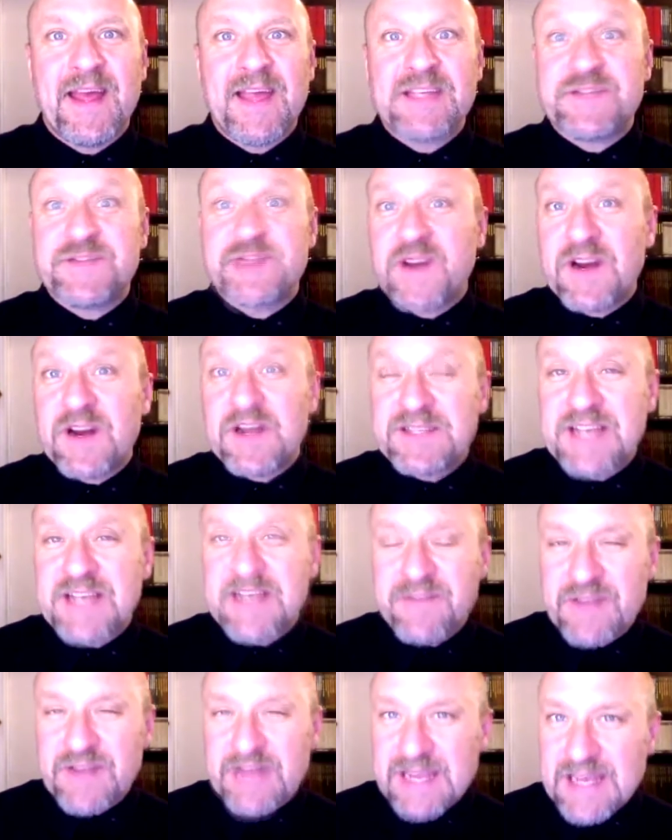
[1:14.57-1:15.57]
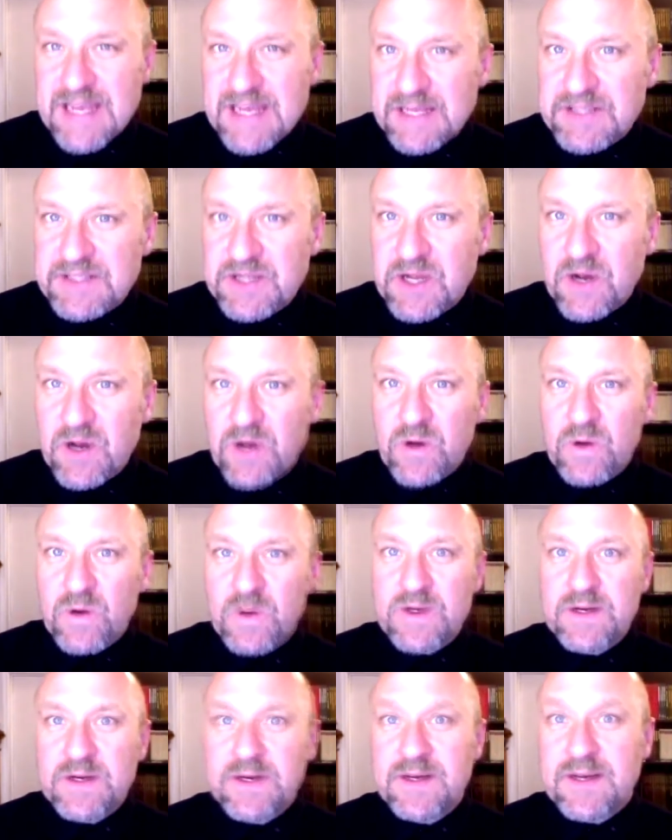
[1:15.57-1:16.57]
As far as having kids
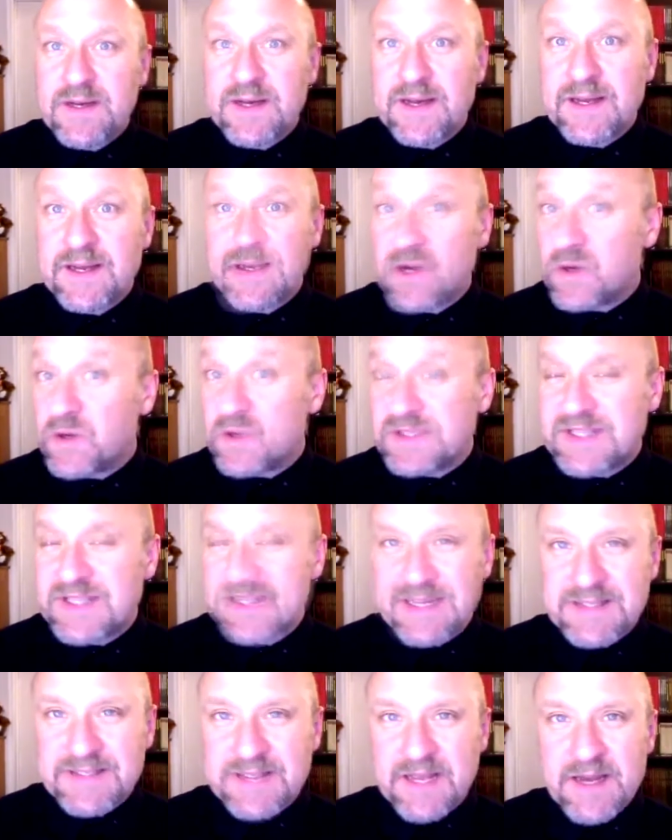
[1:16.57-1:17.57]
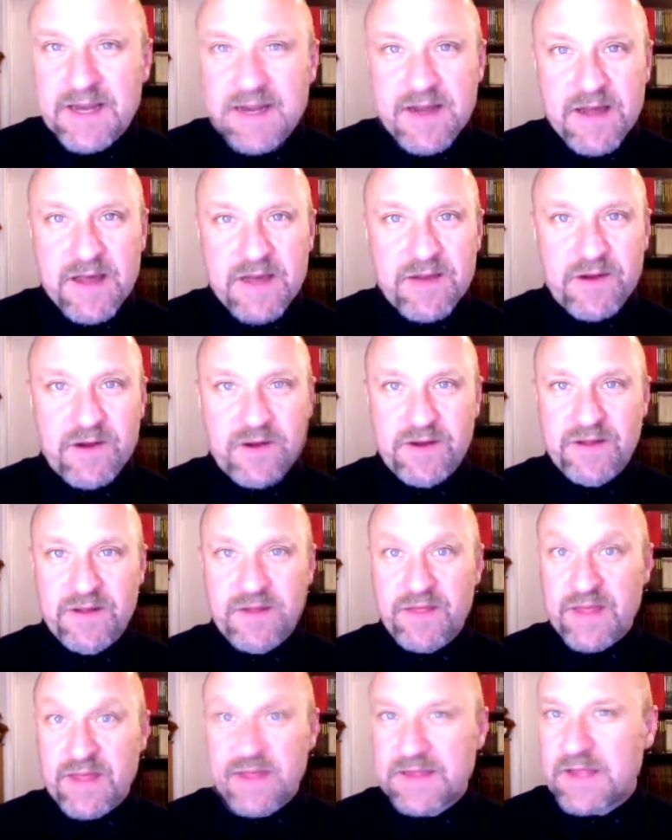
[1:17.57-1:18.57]
goes, that's
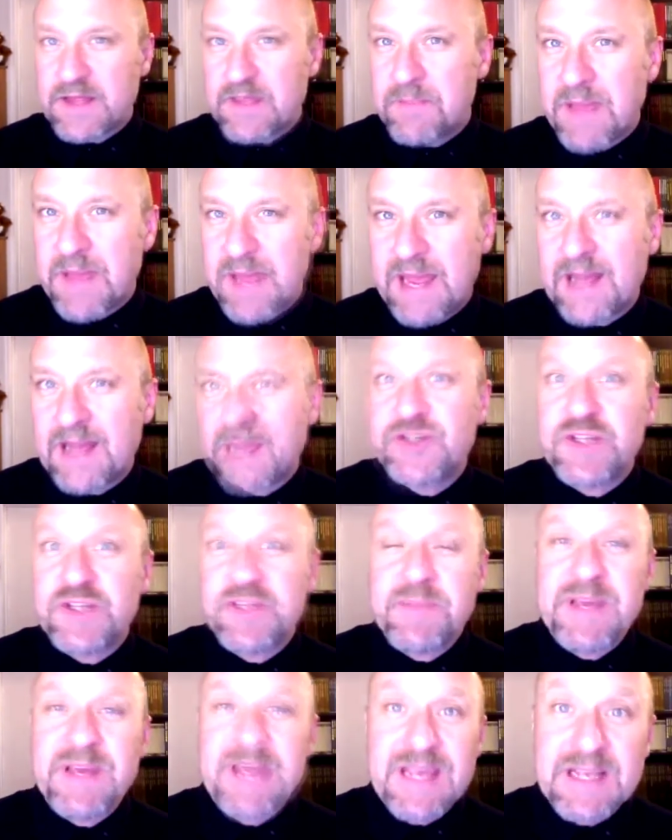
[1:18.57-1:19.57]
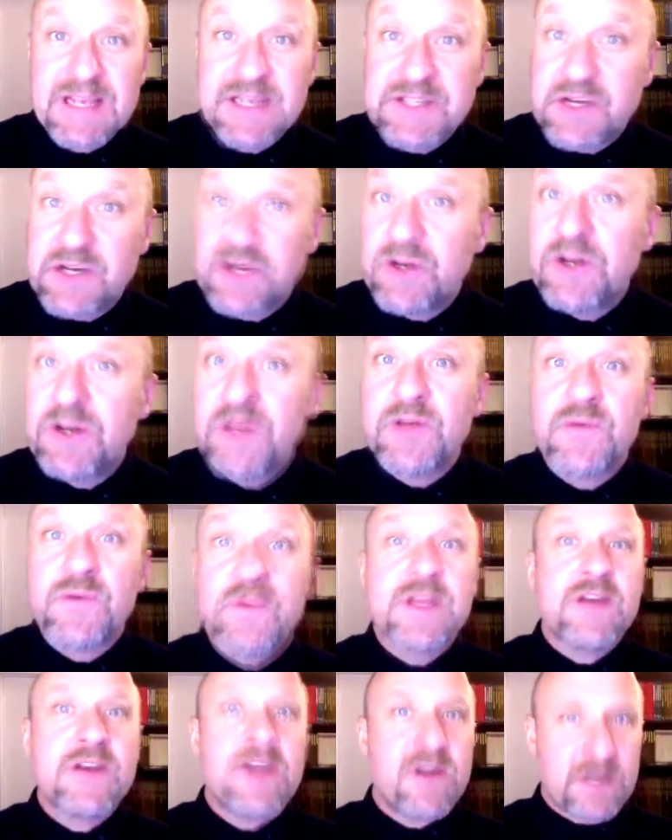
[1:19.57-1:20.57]
another thing that may actually be easier to do
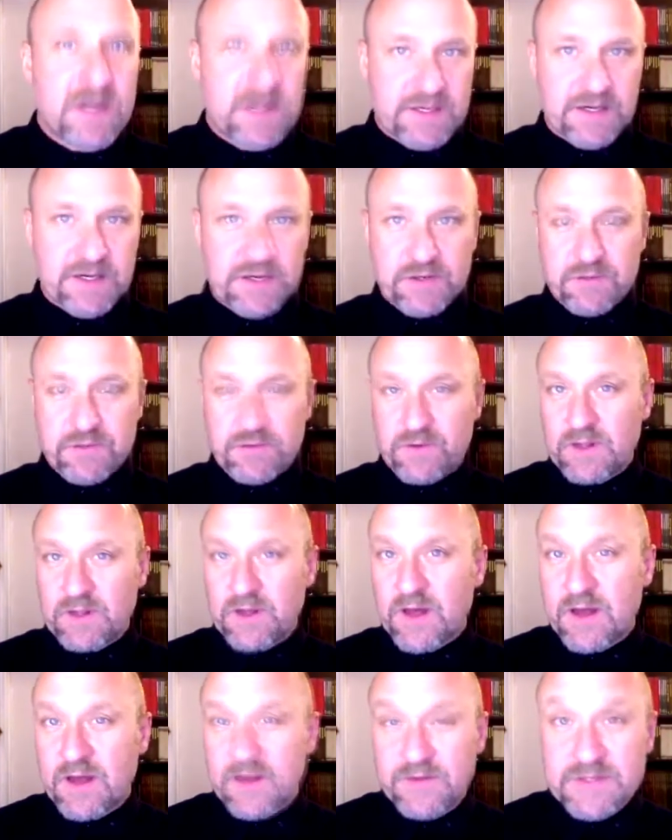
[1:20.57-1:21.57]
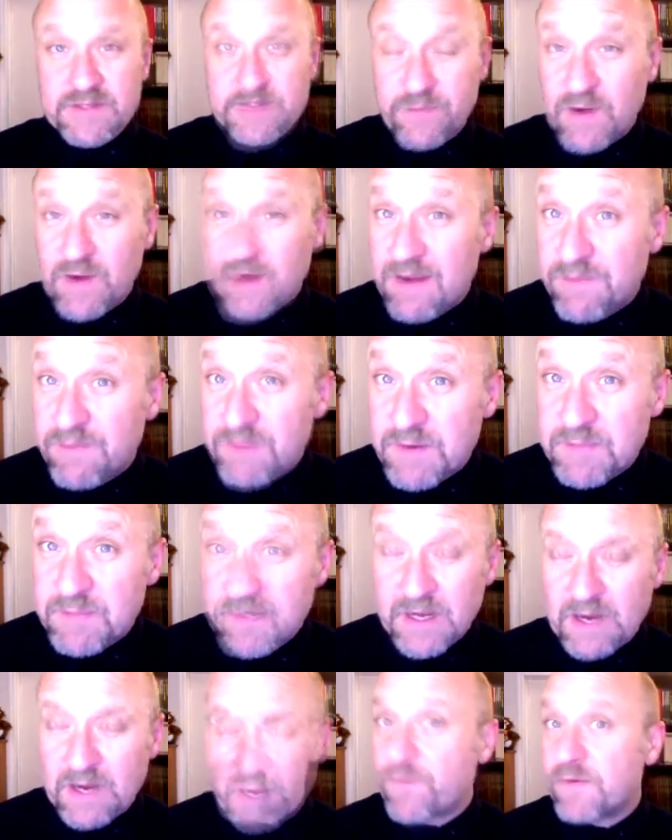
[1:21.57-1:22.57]
than not to do for a lot of us, for
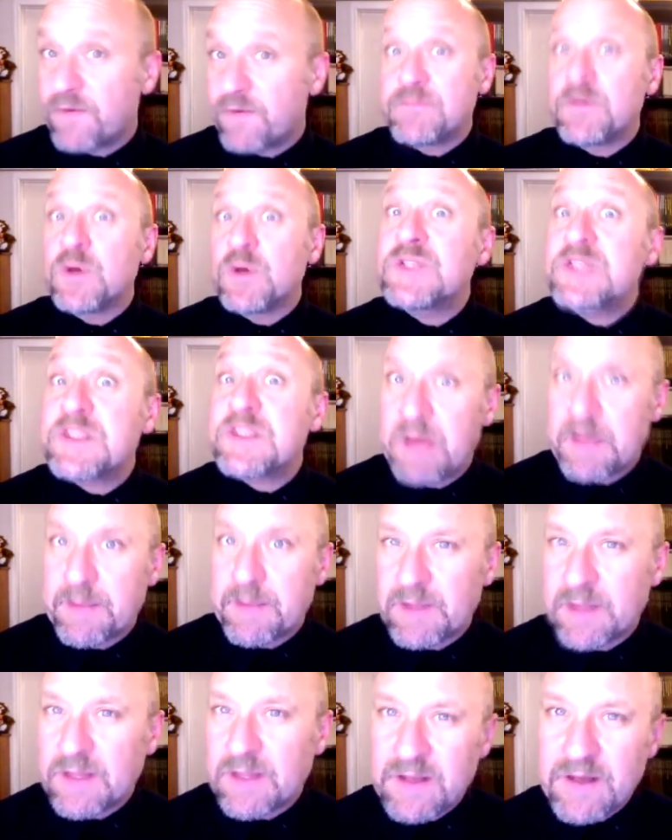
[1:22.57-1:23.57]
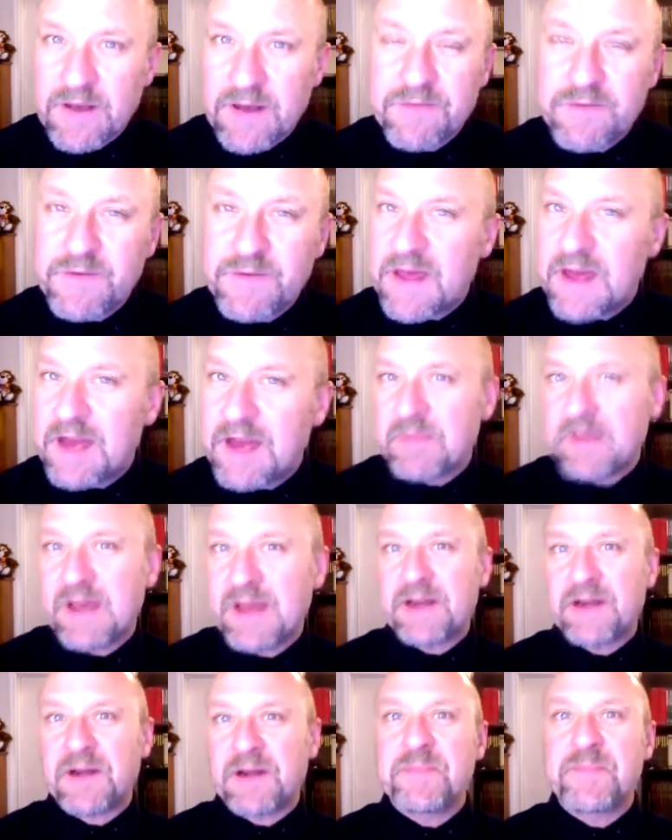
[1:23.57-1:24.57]
everybody, or for most people, for that
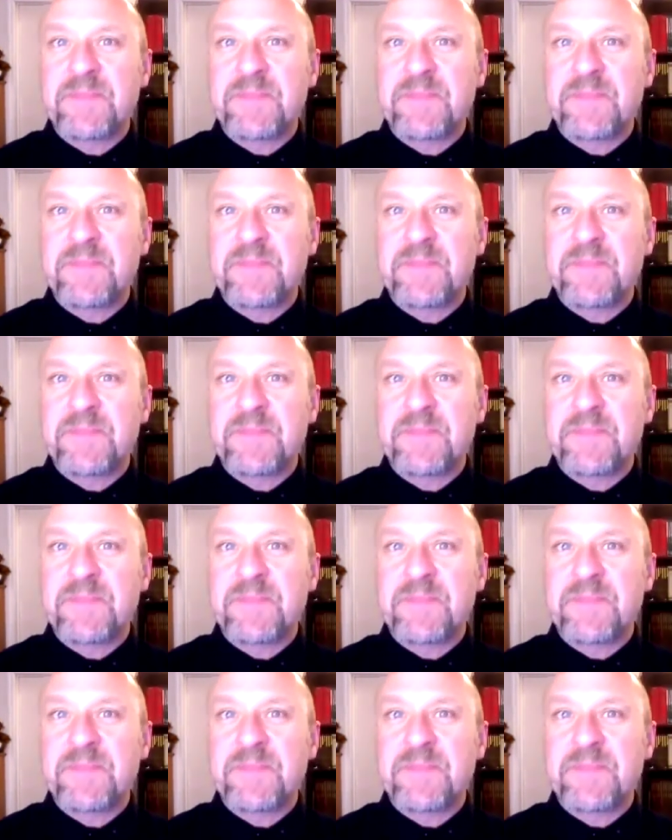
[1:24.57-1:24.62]
matter.